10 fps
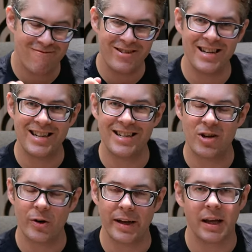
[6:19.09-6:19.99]
really
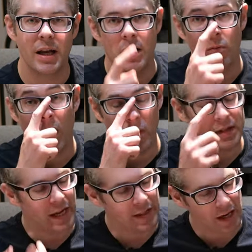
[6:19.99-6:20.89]
annoying. What I
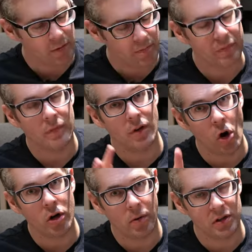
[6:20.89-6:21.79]
would say, though,
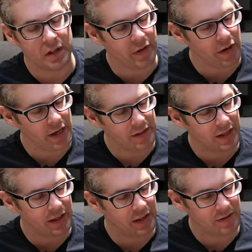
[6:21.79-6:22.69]
on a positive note, is
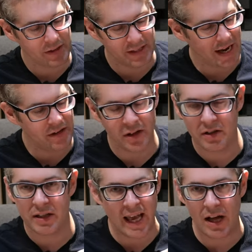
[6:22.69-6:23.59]
that the
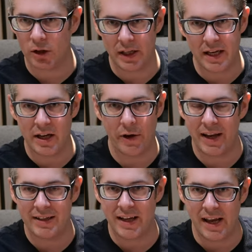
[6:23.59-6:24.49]
standard kettle lead
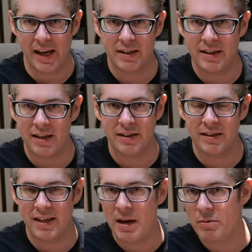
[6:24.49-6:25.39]
going into here
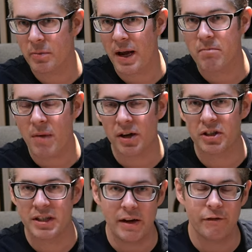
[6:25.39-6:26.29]
doesn't seem to make much
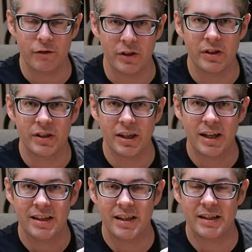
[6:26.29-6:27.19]
difference to
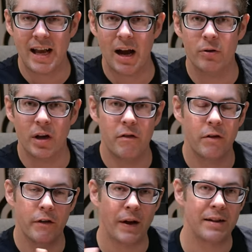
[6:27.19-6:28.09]
the sound
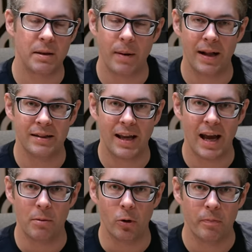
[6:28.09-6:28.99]
over a fancy pants
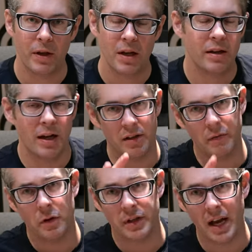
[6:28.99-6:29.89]
cable. Now, some
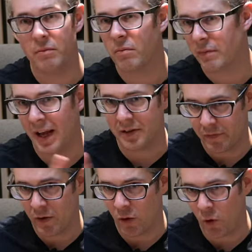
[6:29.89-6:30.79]
of you say that's
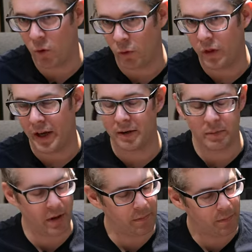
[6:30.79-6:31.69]
for all things,
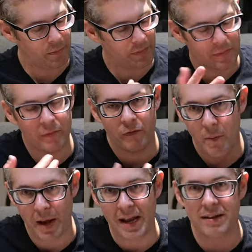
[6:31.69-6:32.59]
but
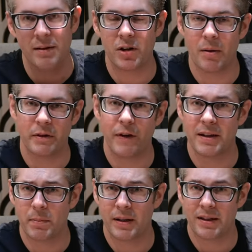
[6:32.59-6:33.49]
for me, sometimes a
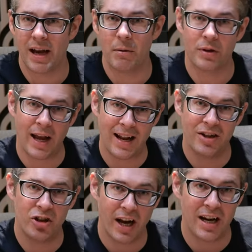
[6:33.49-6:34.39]
fancy pants cable
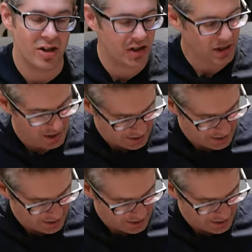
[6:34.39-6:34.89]
can change